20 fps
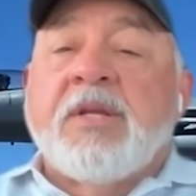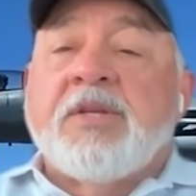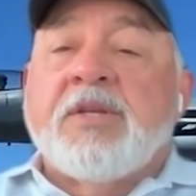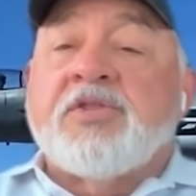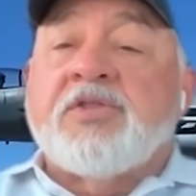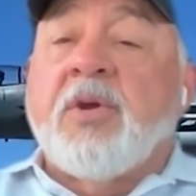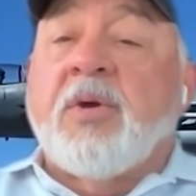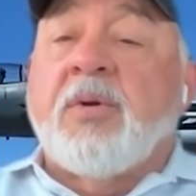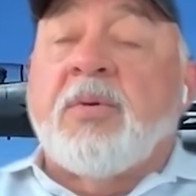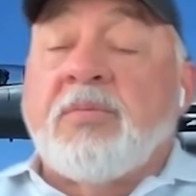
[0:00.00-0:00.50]

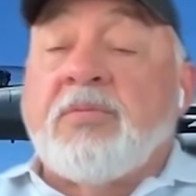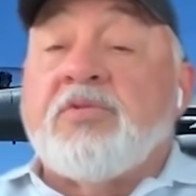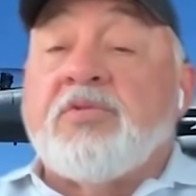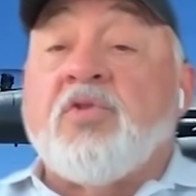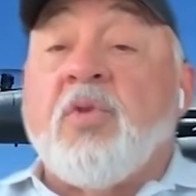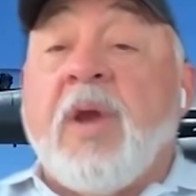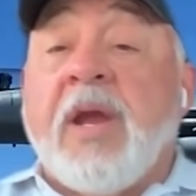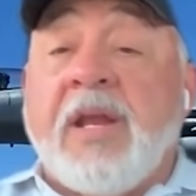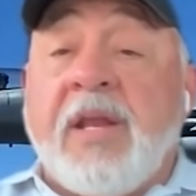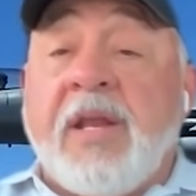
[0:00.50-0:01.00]
So
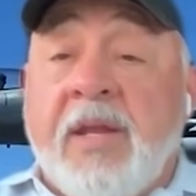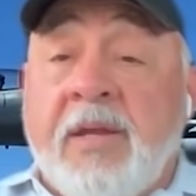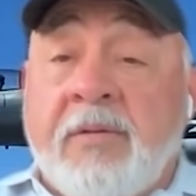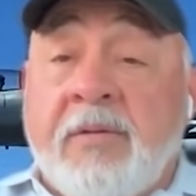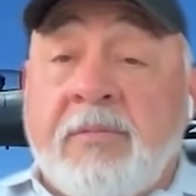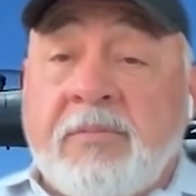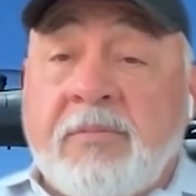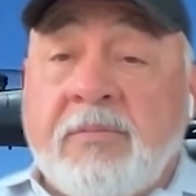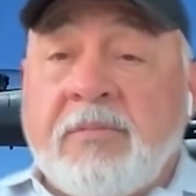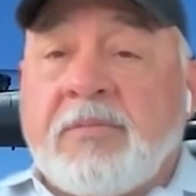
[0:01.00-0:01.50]
training,
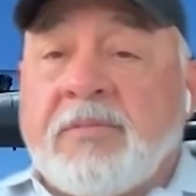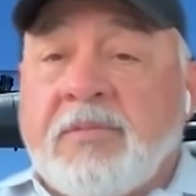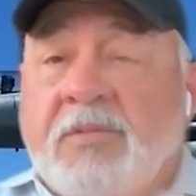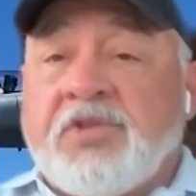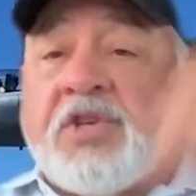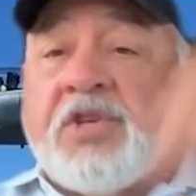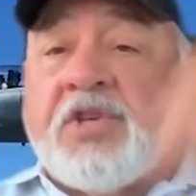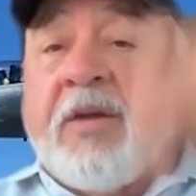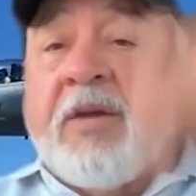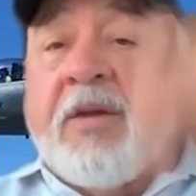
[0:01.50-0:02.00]

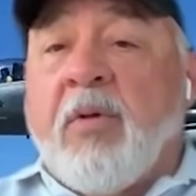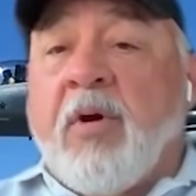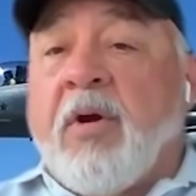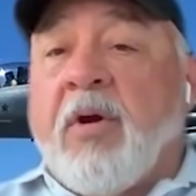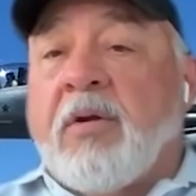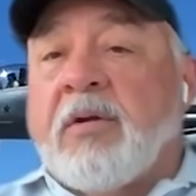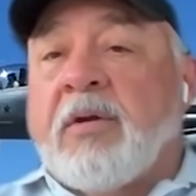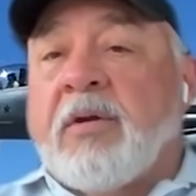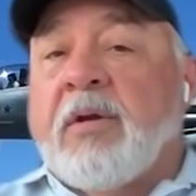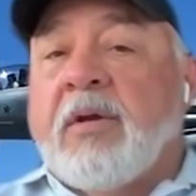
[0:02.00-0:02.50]
check
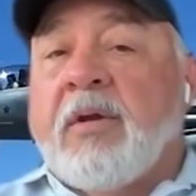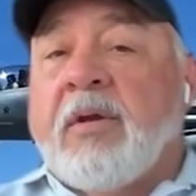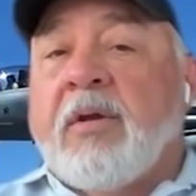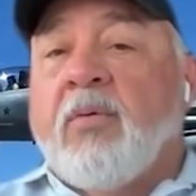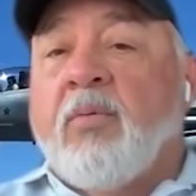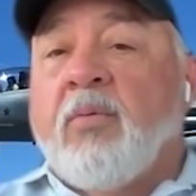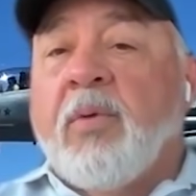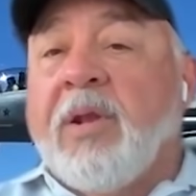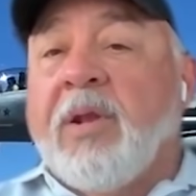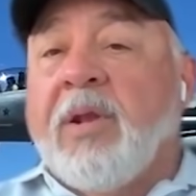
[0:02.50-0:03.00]
mark.
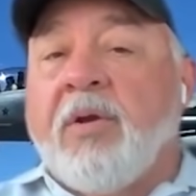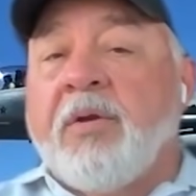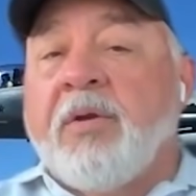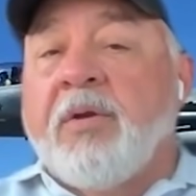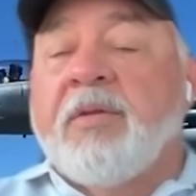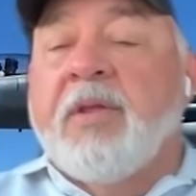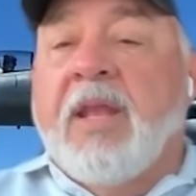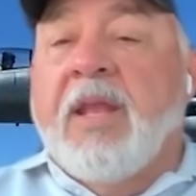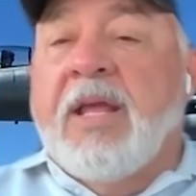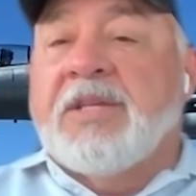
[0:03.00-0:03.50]
We
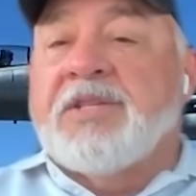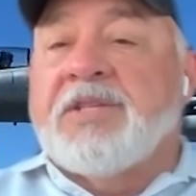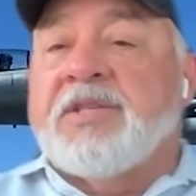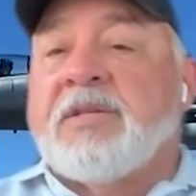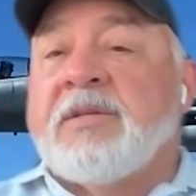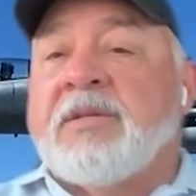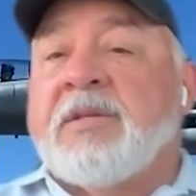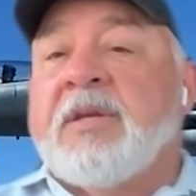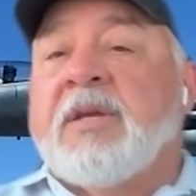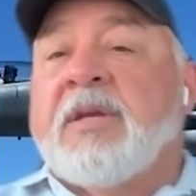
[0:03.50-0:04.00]
learned the
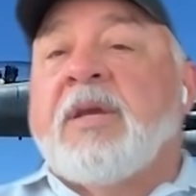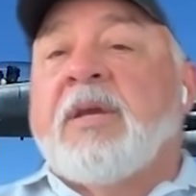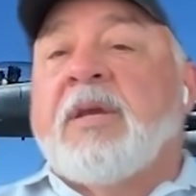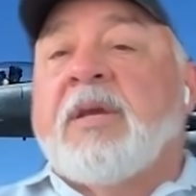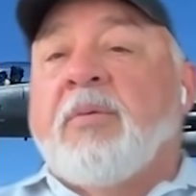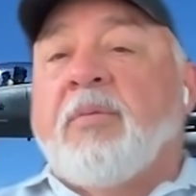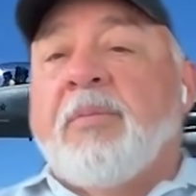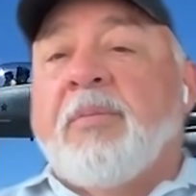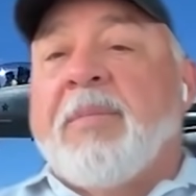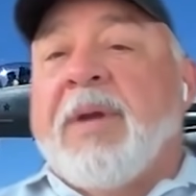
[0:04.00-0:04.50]
lesson.
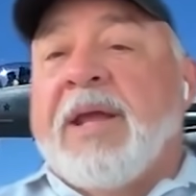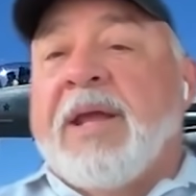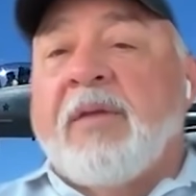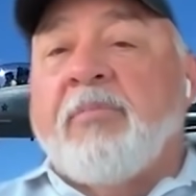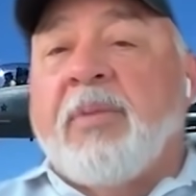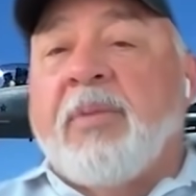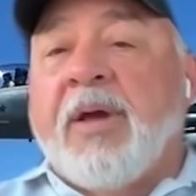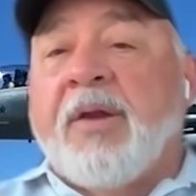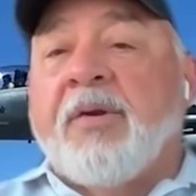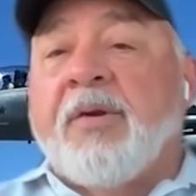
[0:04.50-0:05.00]
We made
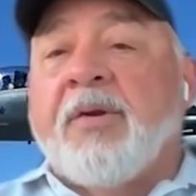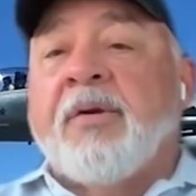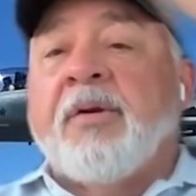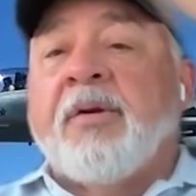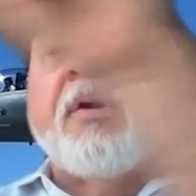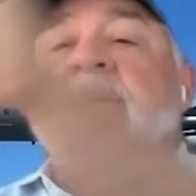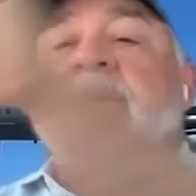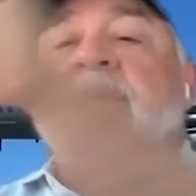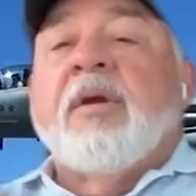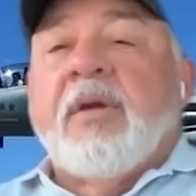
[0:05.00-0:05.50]
it better.
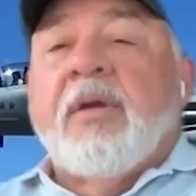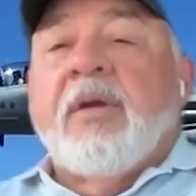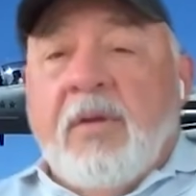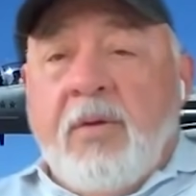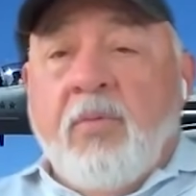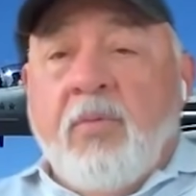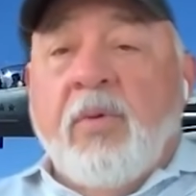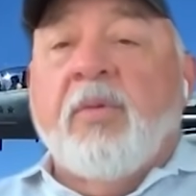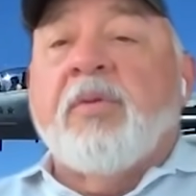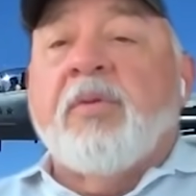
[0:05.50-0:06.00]

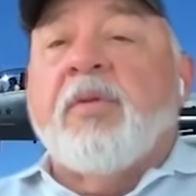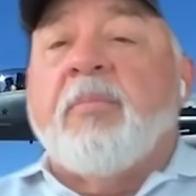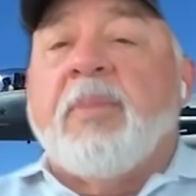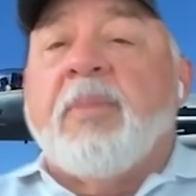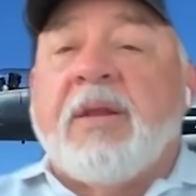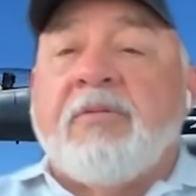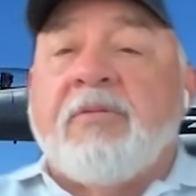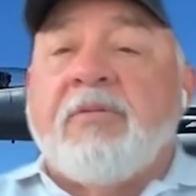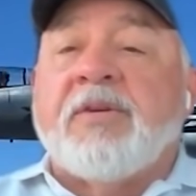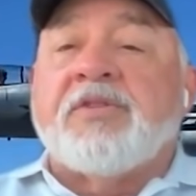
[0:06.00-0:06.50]
We were the
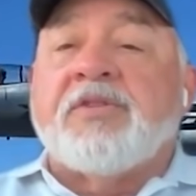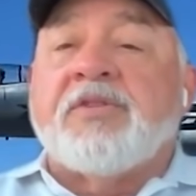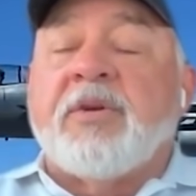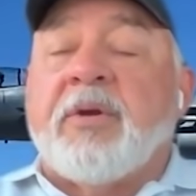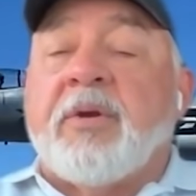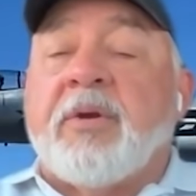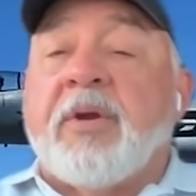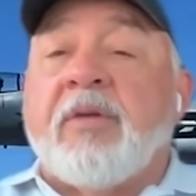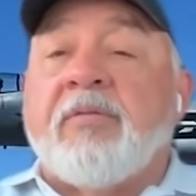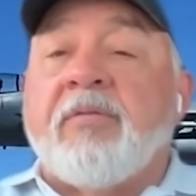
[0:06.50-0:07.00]

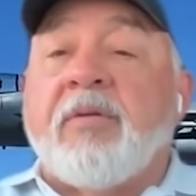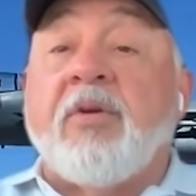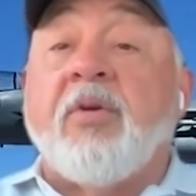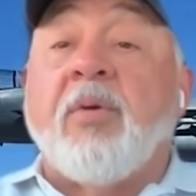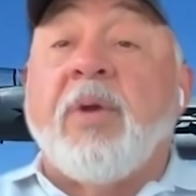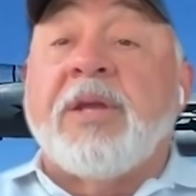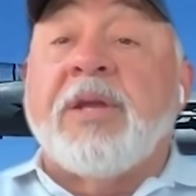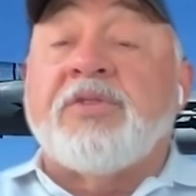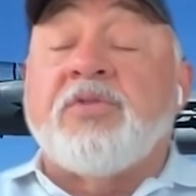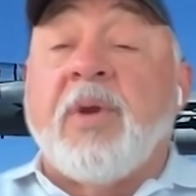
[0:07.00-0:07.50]
beneficiary of a
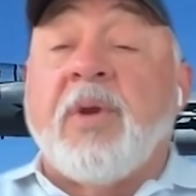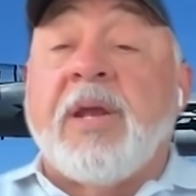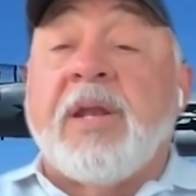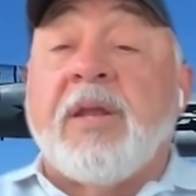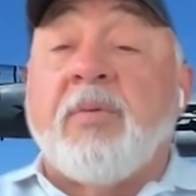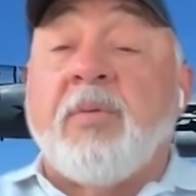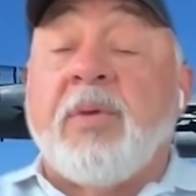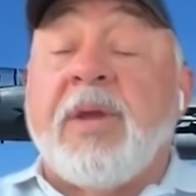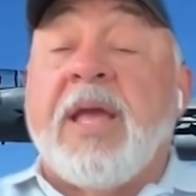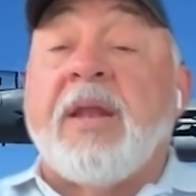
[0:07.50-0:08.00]
great
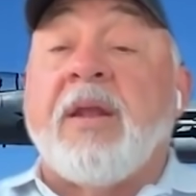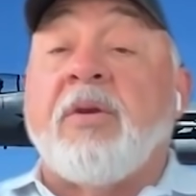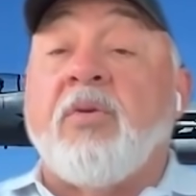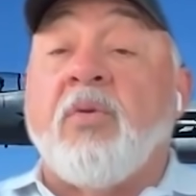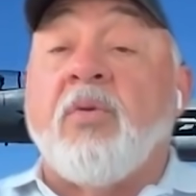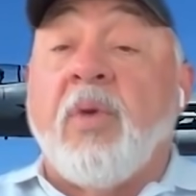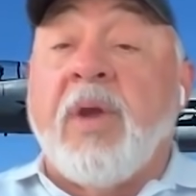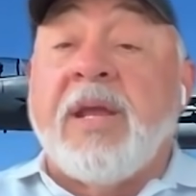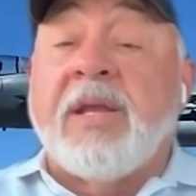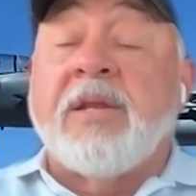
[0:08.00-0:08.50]
training. We had a
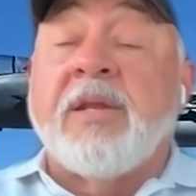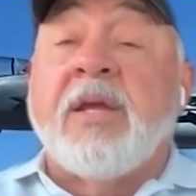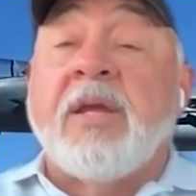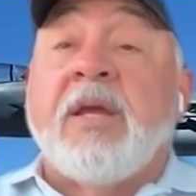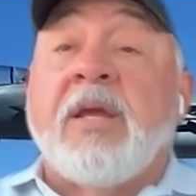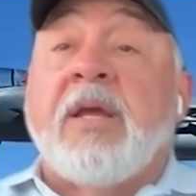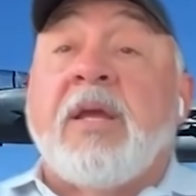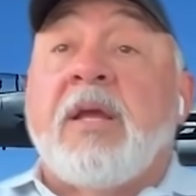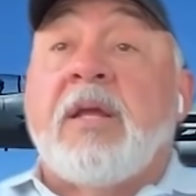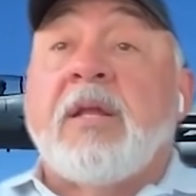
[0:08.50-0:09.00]
great
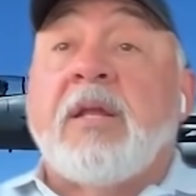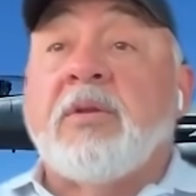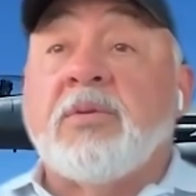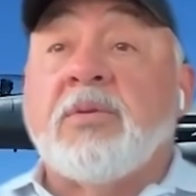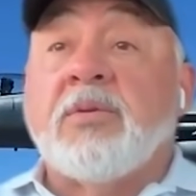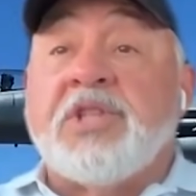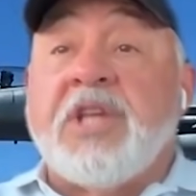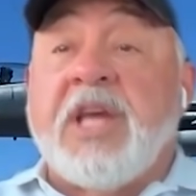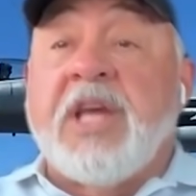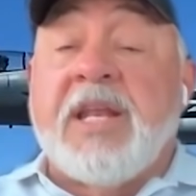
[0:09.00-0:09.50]

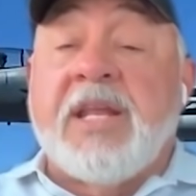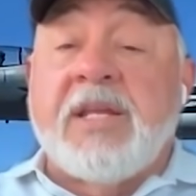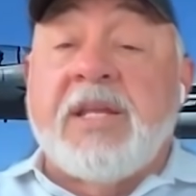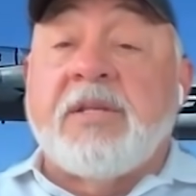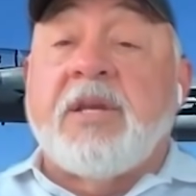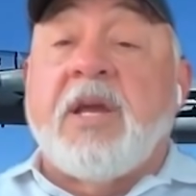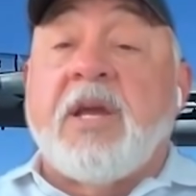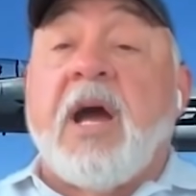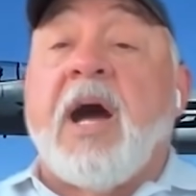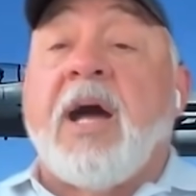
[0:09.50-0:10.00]

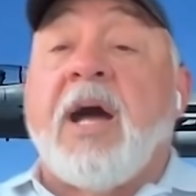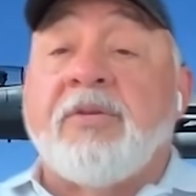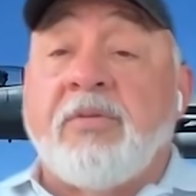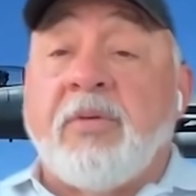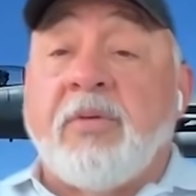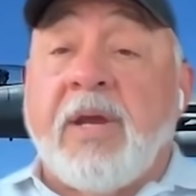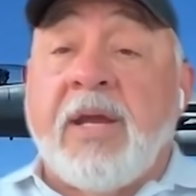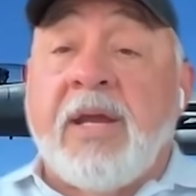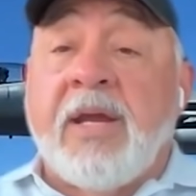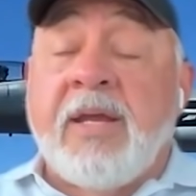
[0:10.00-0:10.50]
lieutenant
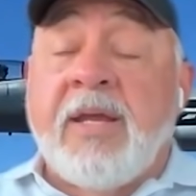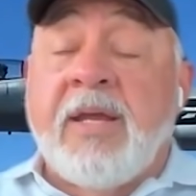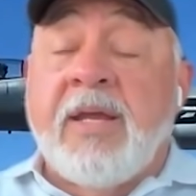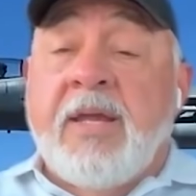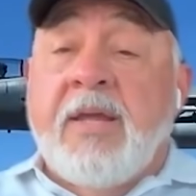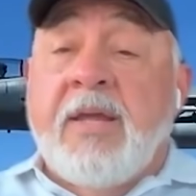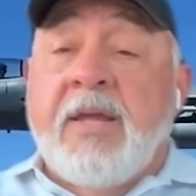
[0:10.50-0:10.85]
cadre